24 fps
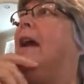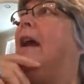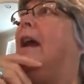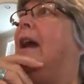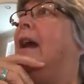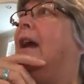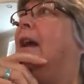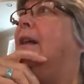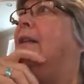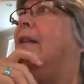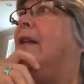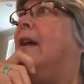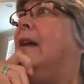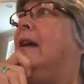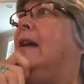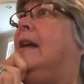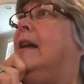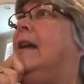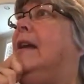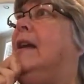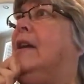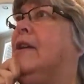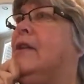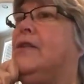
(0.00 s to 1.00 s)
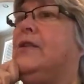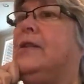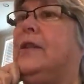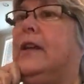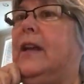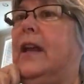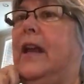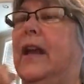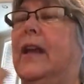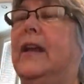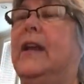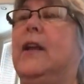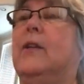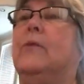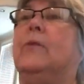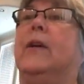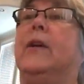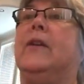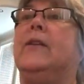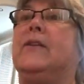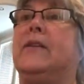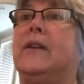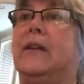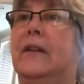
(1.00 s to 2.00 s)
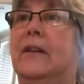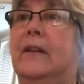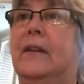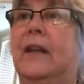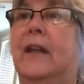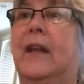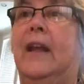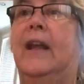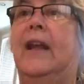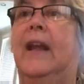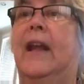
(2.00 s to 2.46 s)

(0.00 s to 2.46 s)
And then he hears it again. He runs in